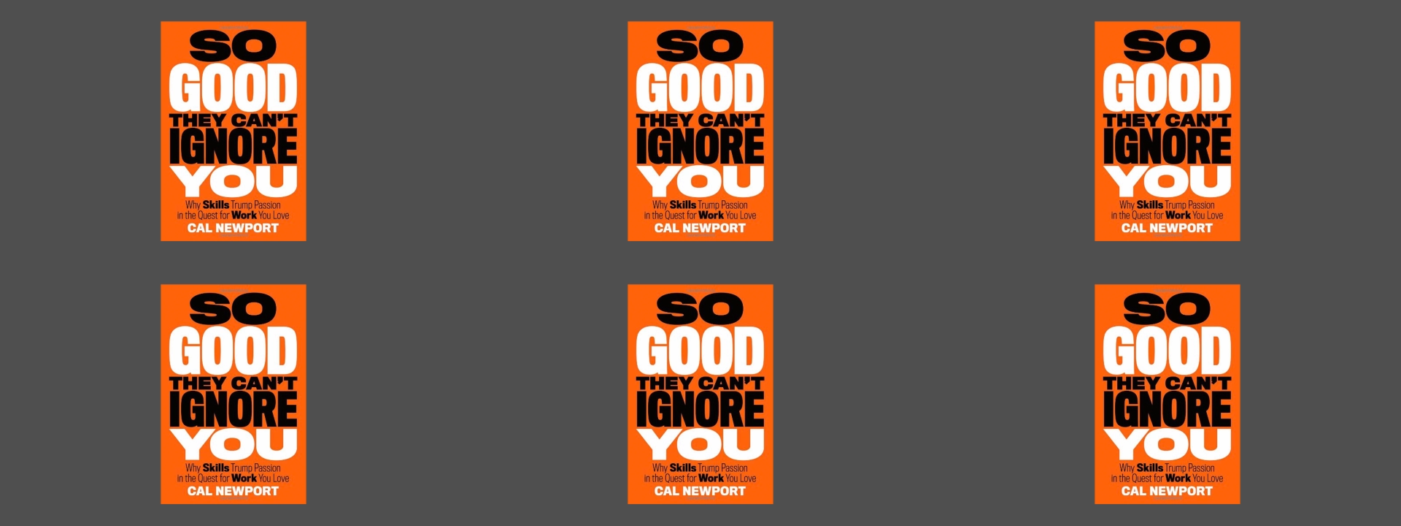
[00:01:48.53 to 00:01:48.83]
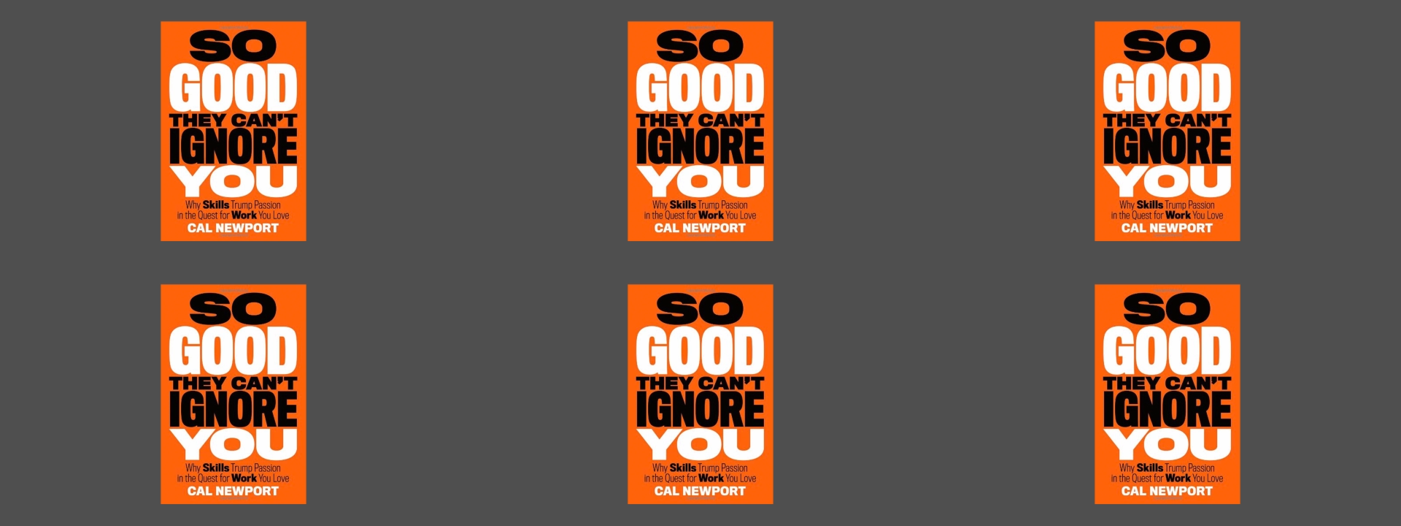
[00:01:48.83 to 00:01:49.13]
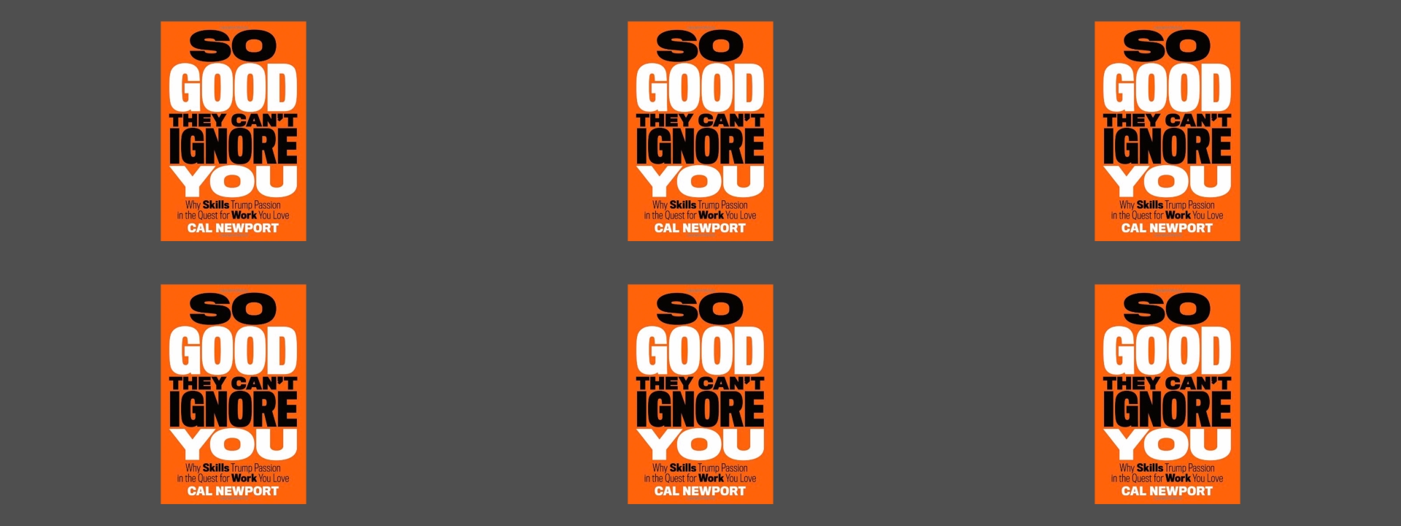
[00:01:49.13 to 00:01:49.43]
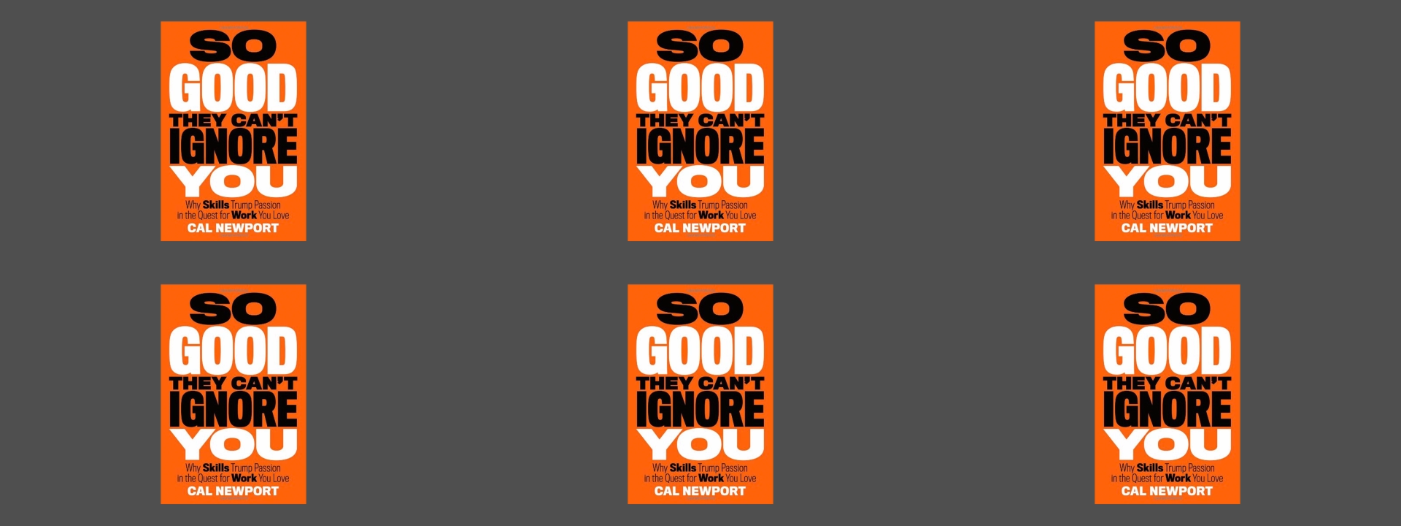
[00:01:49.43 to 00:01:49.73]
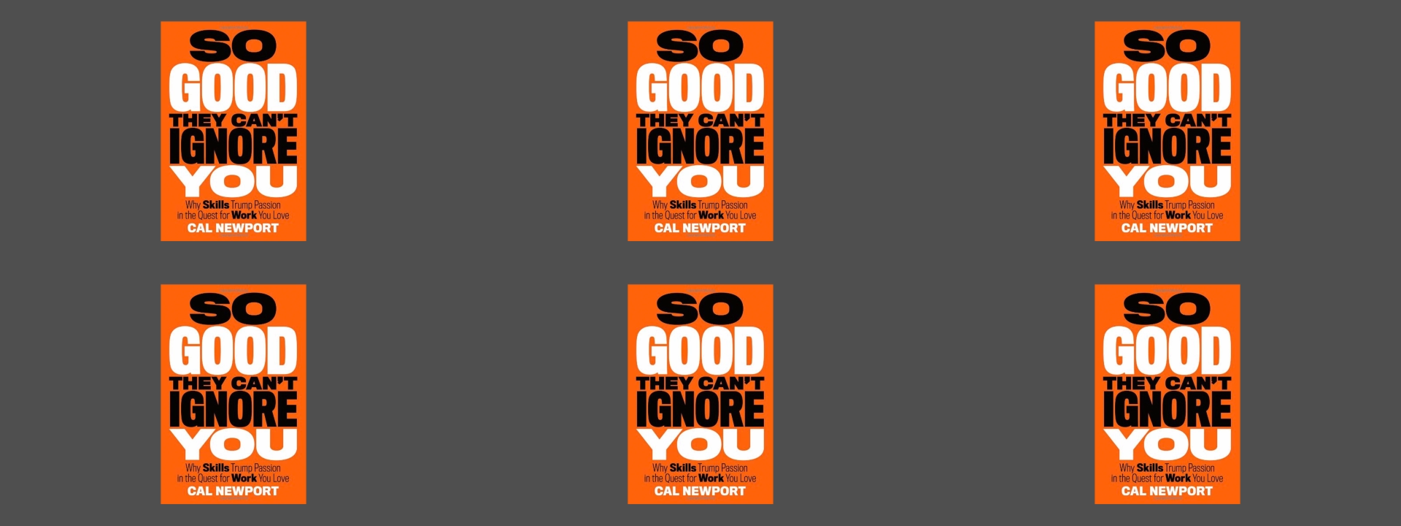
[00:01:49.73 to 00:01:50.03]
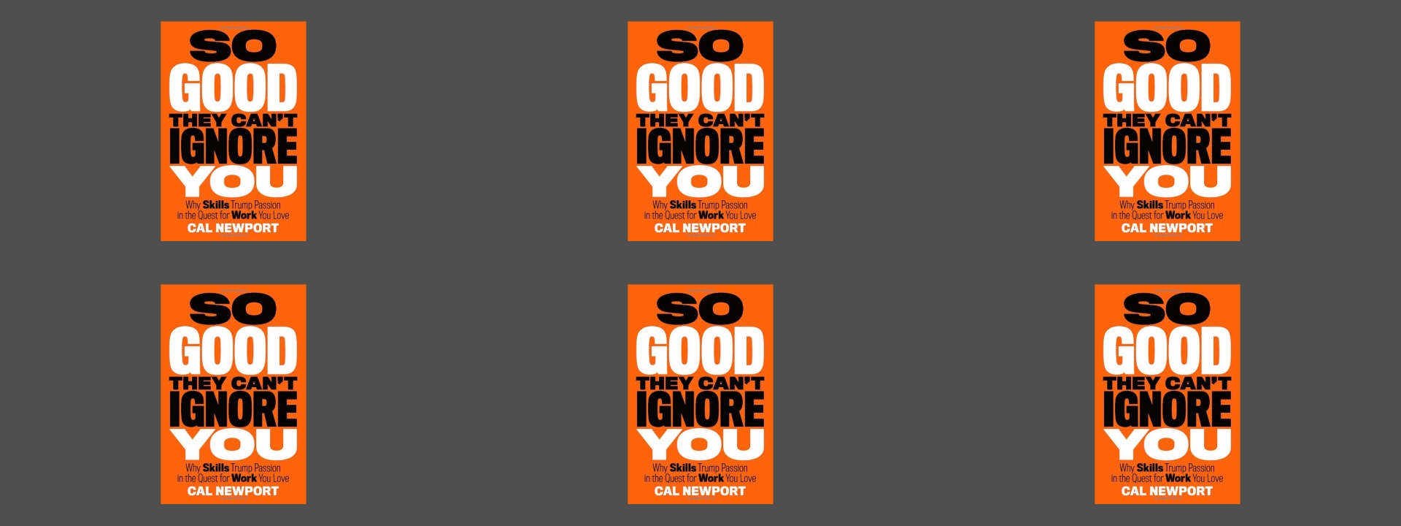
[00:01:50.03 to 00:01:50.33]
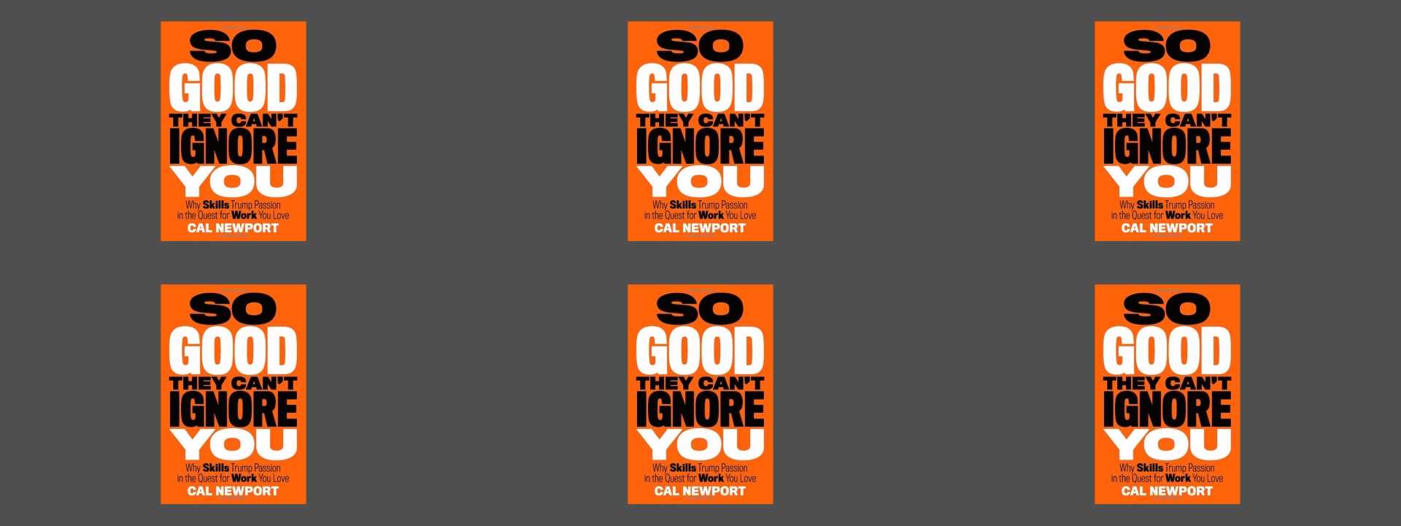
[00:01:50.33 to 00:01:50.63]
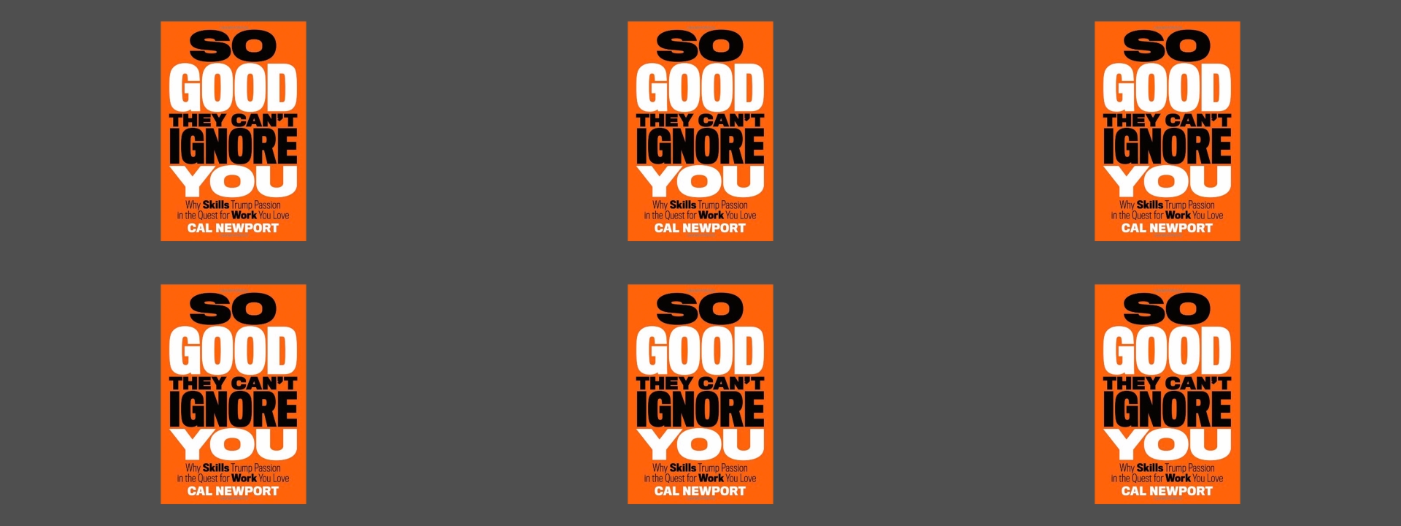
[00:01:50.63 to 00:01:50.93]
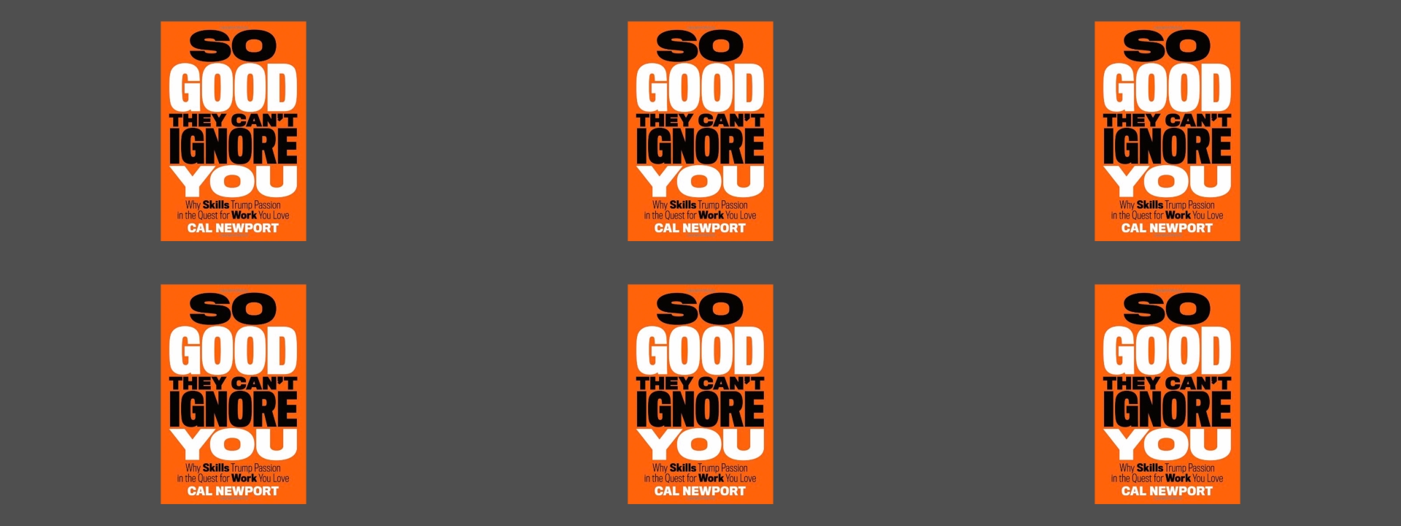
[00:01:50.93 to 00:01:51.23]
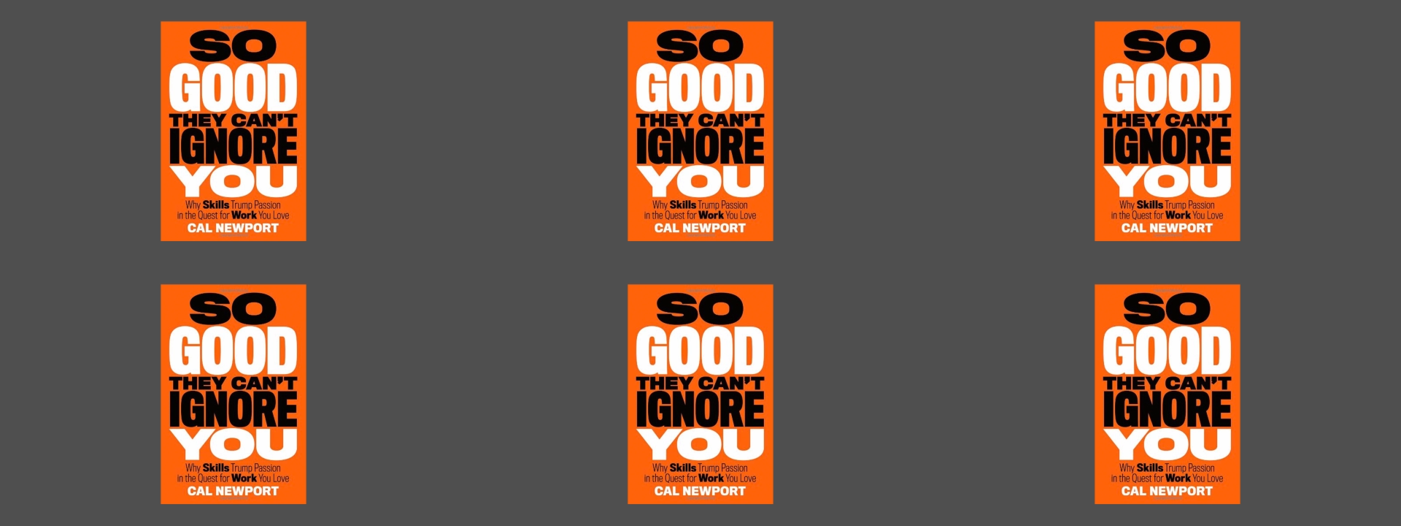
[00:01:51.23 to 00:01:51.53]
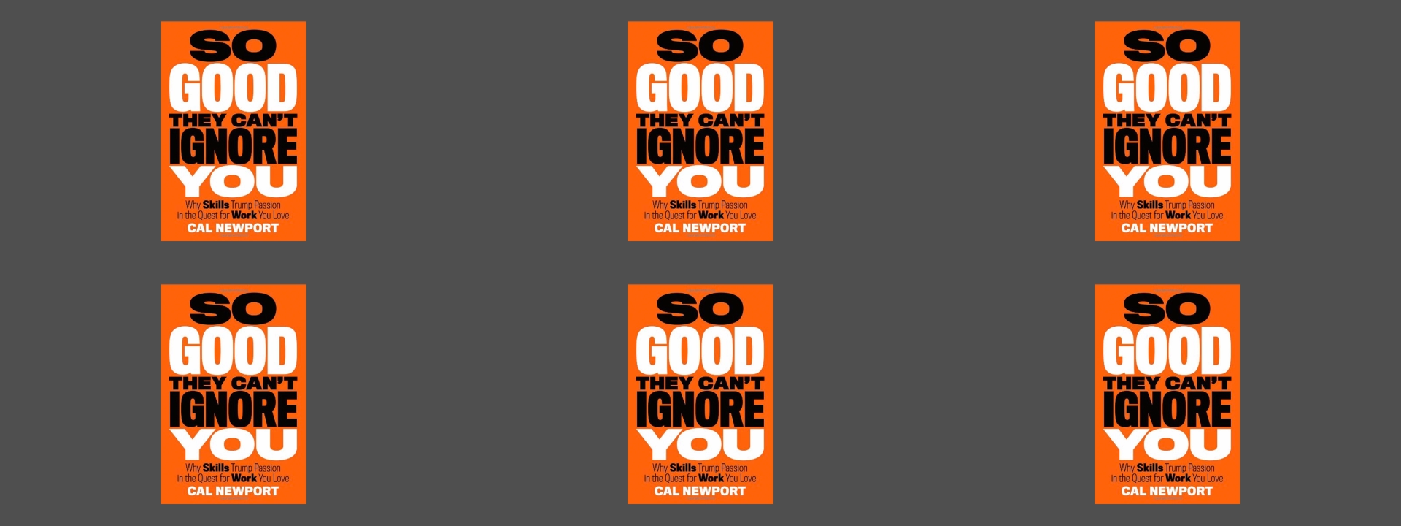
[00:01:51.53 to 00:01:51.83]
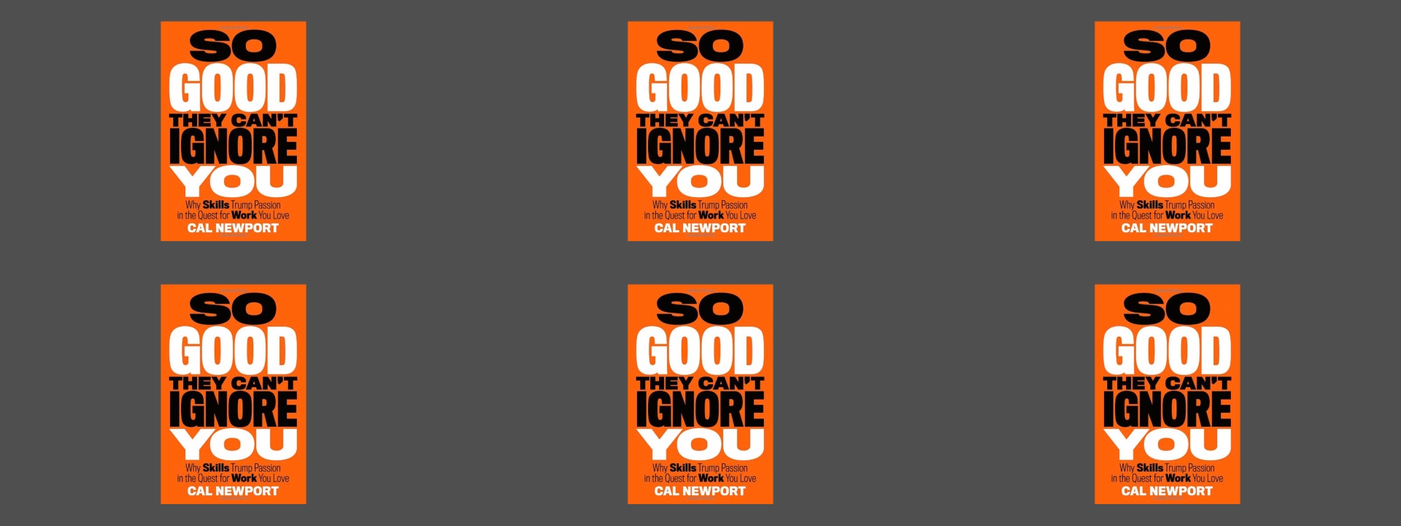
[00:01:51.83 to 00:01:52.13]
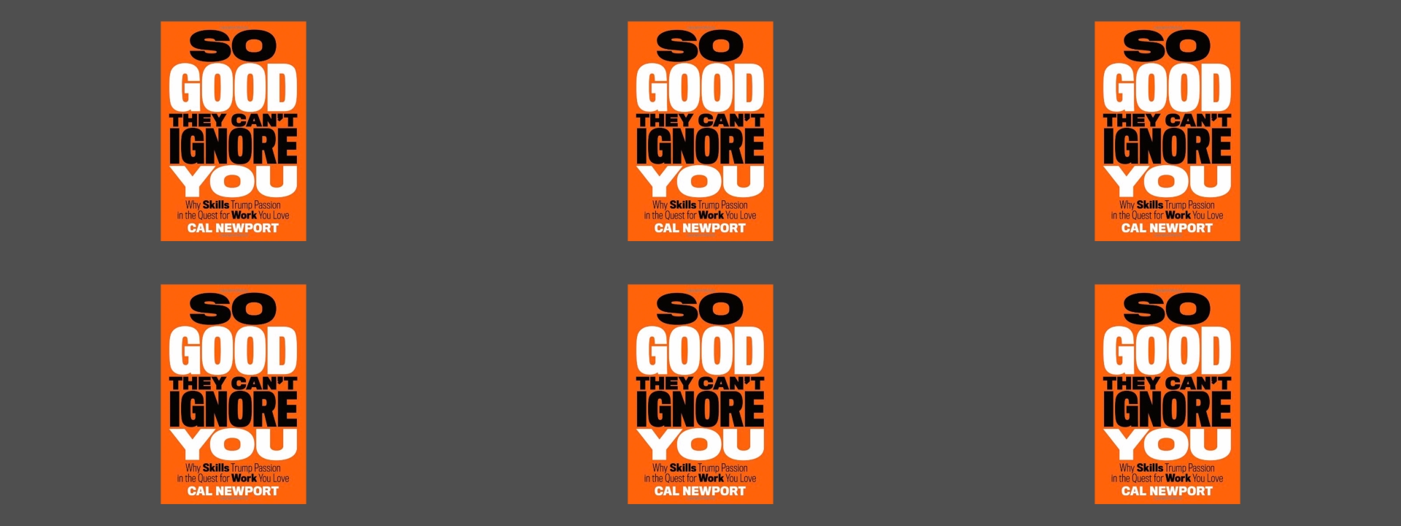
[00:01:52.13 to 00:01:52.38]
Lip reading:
Nobody's mouth can be seen.